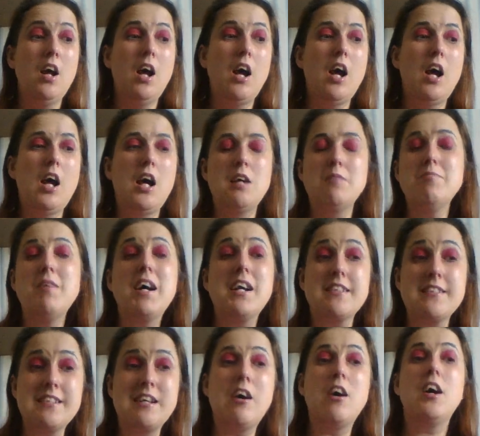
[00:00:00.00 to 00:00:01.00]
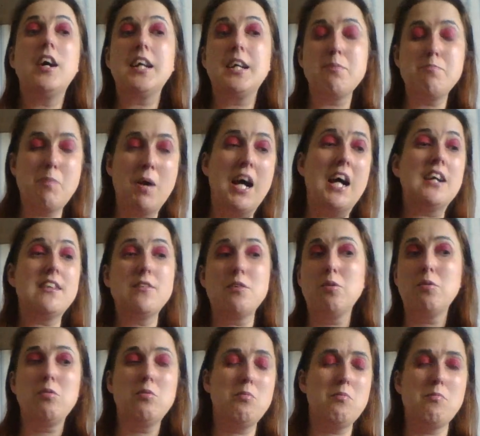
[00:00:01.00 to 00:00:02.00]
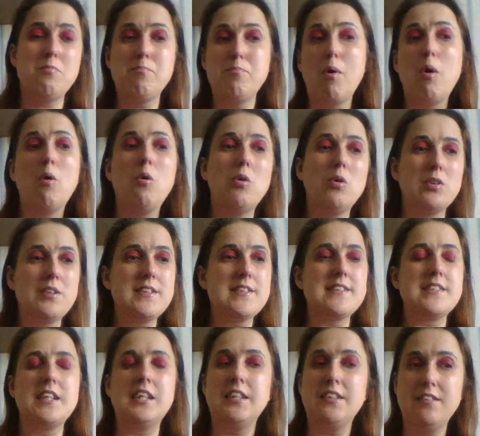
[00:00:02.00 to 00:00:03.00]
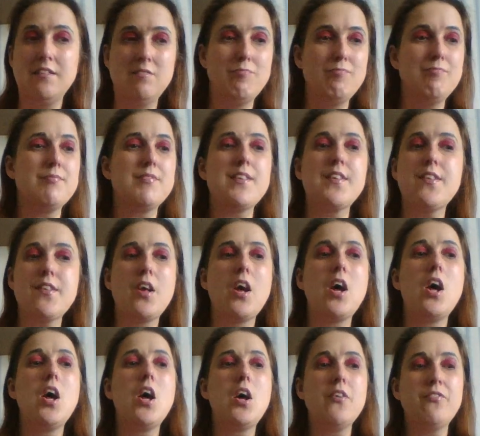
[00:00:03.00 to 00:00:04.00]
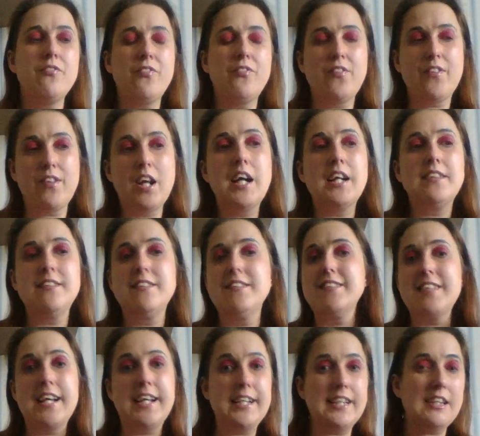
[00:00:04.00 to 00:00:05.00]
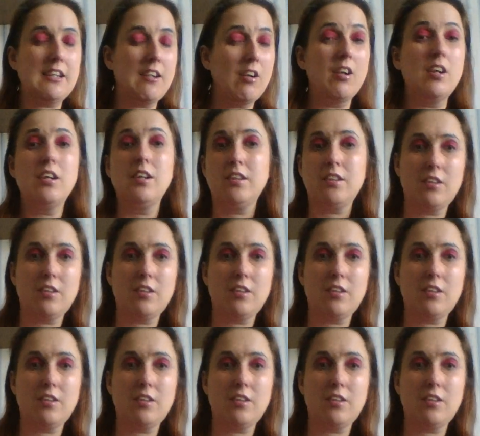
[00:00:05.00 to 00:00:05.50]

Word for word: um, as hire paddle boards and surfs and take uh,